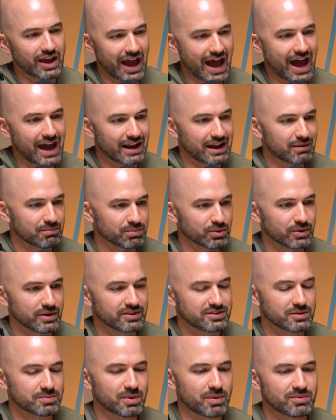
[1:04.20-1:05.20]
at employee
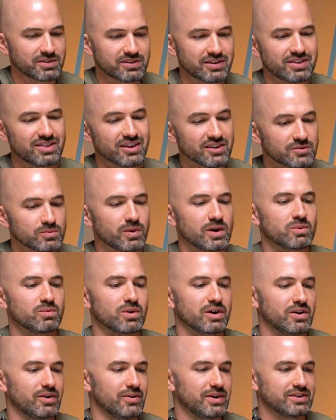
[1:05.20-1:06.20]
supremacy. This one, we're
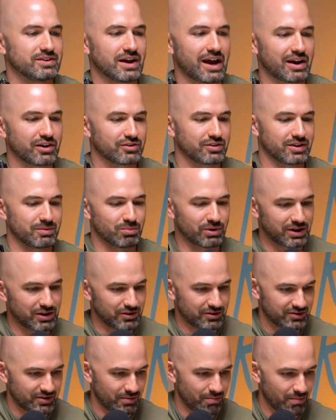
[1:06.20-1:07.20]
going to actually bring you
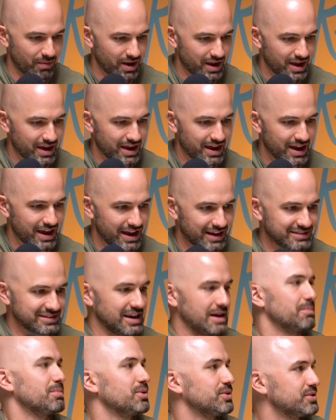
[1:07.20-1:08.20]
some
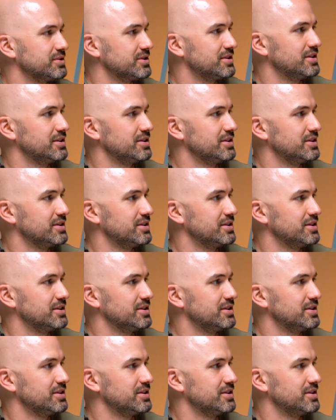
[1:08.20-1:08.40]
examples.